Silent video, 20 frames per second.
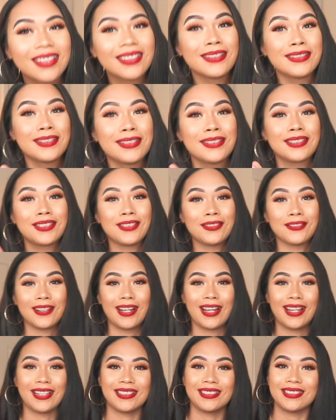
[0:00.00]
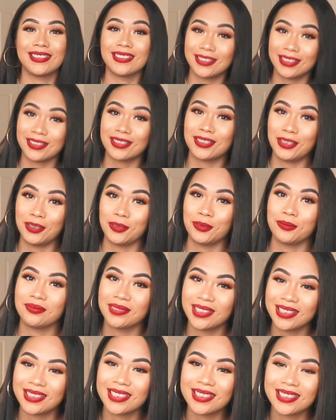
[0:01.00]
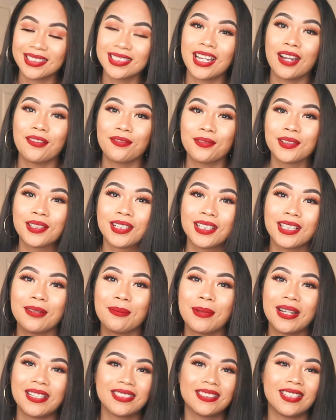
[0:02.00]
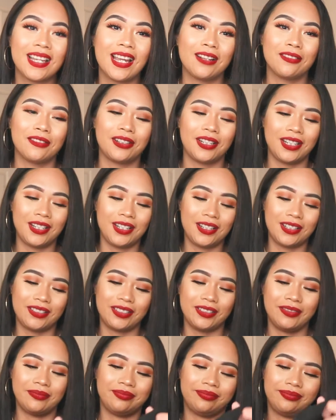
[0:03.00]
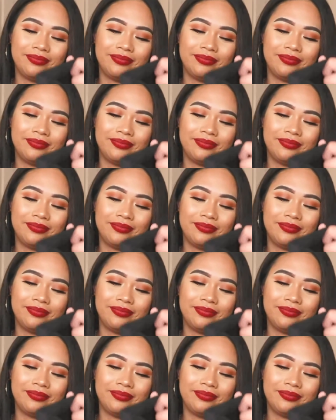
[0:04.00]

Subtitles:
this is cute, guys. This is cute. This is definitely my style right here.